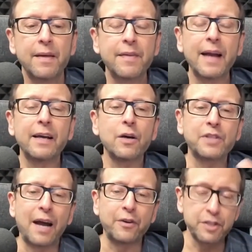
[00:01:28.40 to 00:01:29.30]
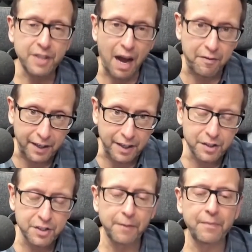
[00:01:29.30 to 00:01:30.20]
Then it goes down your
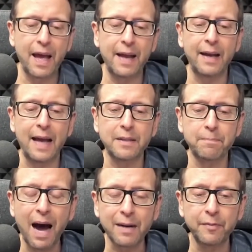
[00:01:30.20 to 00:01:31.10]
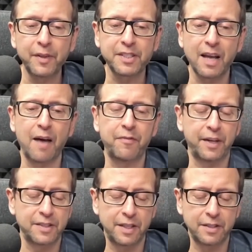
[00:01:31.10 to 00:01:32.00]
esophagus, and at the bottom of the
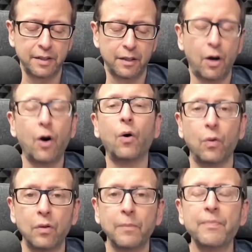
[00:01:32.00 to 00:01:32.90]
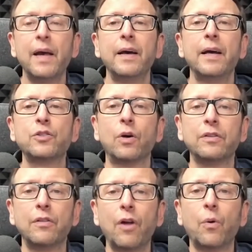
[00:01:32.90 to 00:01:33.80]
esophagus, there's a little hole. It's
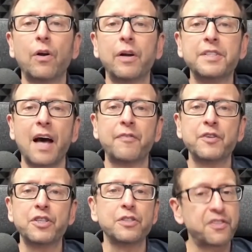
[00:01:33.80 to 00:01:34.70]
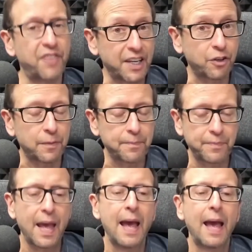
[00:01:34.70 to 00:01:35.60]
called the lower esophageal sphincter.
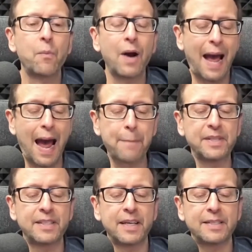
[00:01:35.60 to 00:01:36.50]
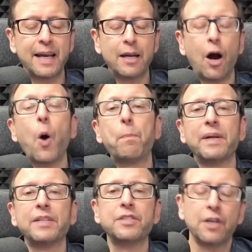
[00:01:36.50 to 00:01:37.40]
And what happens is it
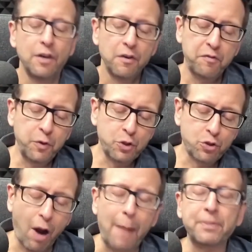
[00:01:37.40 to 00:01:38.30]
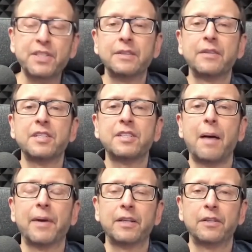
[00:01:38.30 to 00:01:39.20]
opens, food drops into the
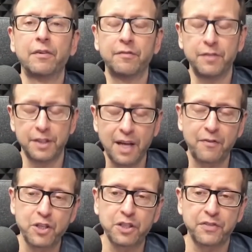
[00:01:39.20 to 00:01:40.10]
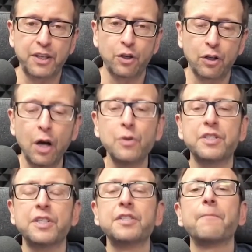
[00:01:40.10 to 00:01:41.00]
stomach, the esophageal sphincter
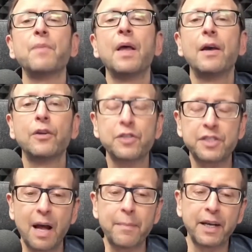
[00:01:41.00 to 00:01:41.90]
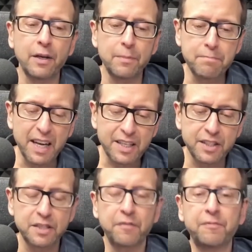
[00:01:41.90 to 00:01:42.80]
closes, your stomach
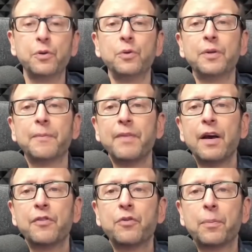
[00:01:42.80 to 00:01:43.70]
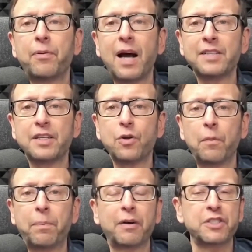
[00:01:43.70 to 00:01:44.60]
mixes the food through a process
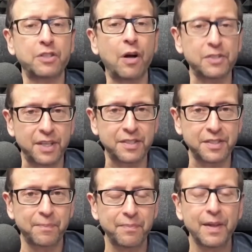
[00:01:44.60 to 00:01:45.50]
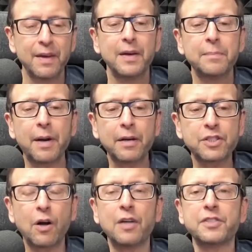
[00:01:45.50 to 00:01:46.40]
called peristalsis.
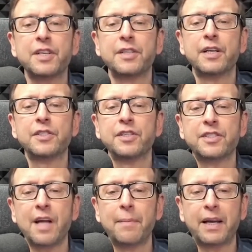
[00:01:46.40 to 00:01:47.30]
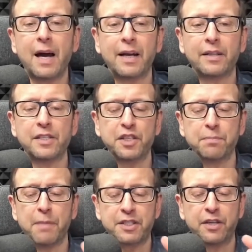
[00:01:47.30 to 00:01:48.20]
Peristalsis is the stomach kind of does
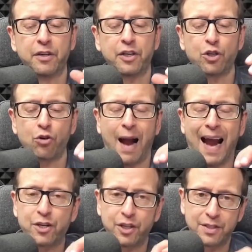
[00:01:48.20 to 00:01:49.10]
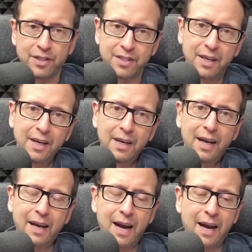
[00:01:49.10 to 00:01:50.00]
these muscular contractions
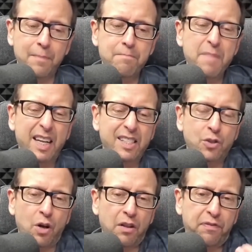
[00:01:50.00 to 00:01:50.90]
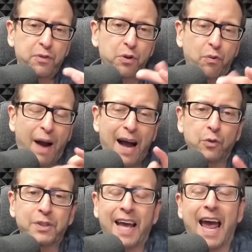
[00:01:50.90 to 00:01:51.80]
and kind of mixes all the food
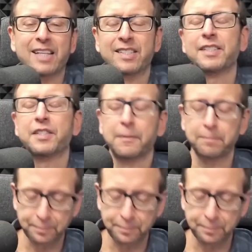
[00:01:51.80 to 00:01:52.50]
around with the acids.